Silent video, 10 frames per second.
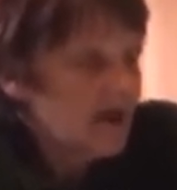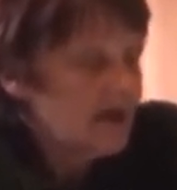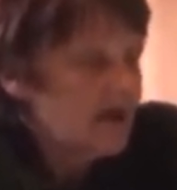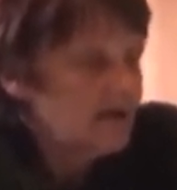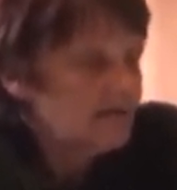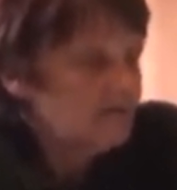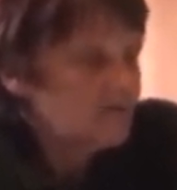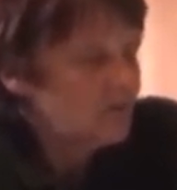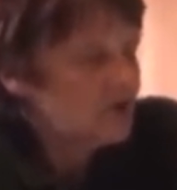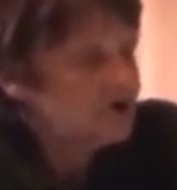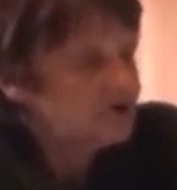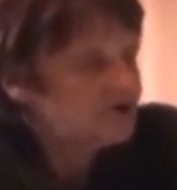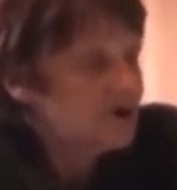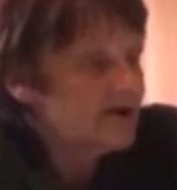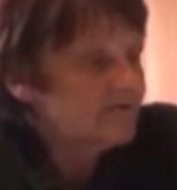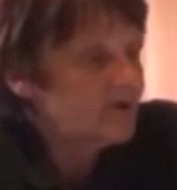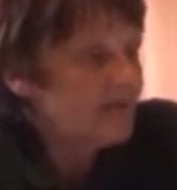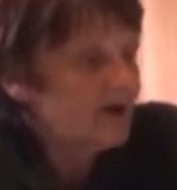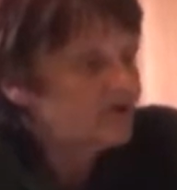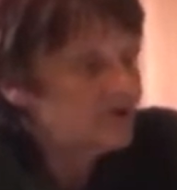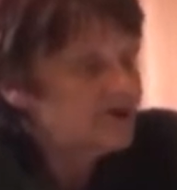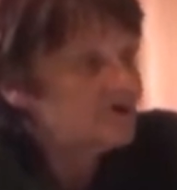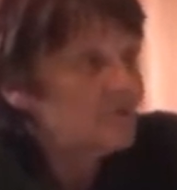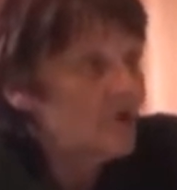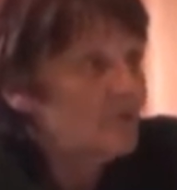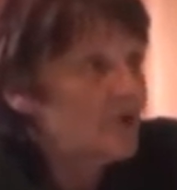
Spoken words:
where you trained for about 3 to 4